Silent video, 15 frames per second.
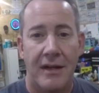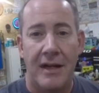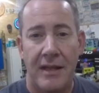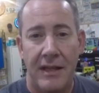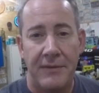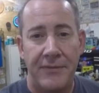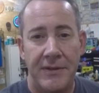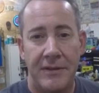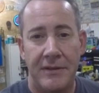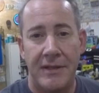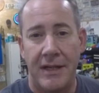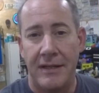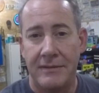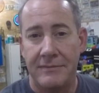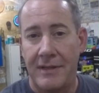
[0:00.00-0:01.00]
I like food.
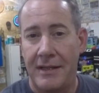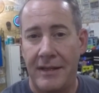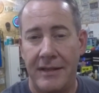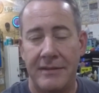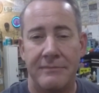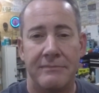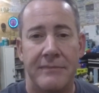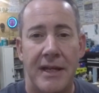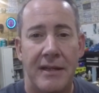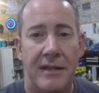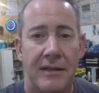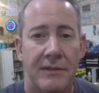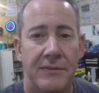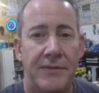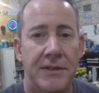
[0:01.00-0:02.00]
I like
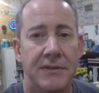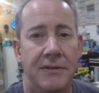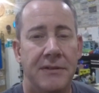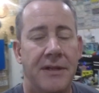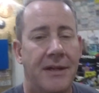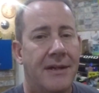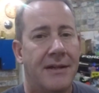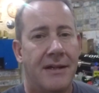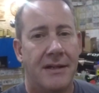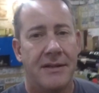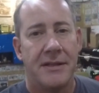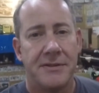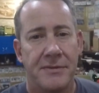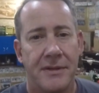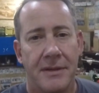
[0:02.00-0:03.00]
making food, and
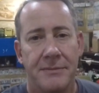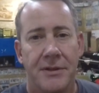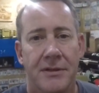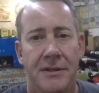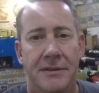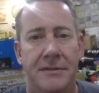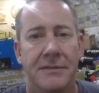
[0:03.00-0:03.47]
that's what I'm doing.